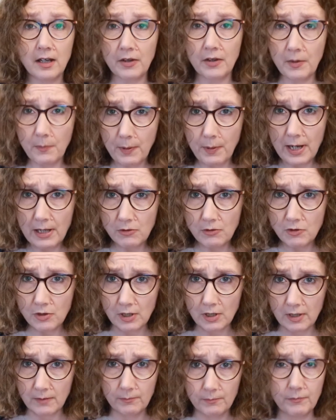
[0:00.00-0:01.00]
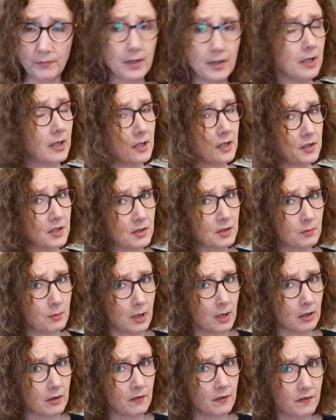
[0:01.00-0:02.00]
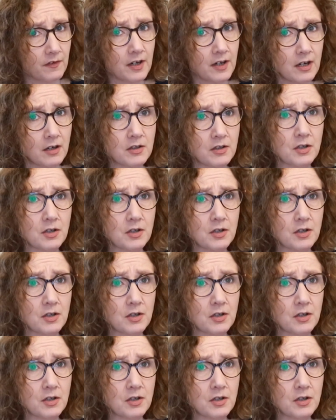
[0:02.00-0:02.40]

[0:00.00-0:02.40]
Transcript: The pendulum had swung far